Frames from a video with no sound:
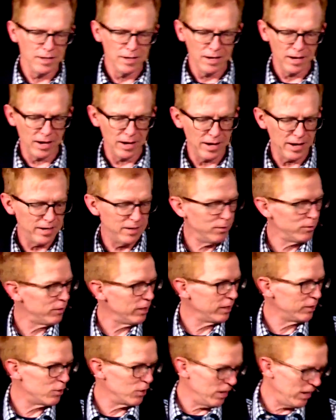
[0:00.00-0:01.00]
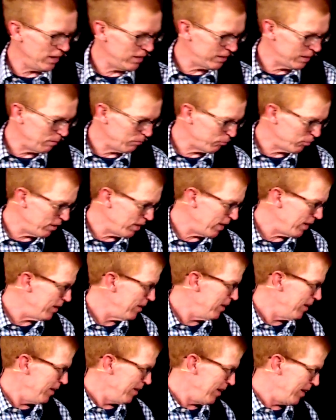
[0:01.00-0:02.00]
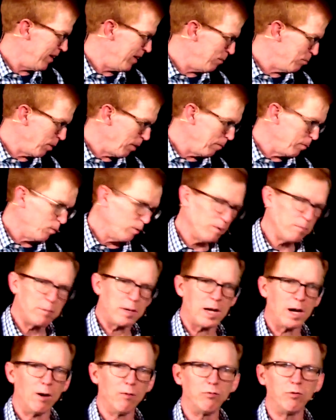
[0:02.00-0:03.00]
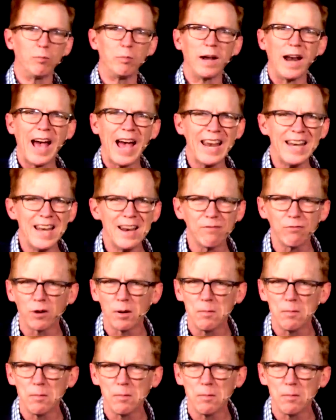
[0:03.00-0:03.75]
I don't think Jeanette is up for that, and it probably wouldn't be helpful. But I never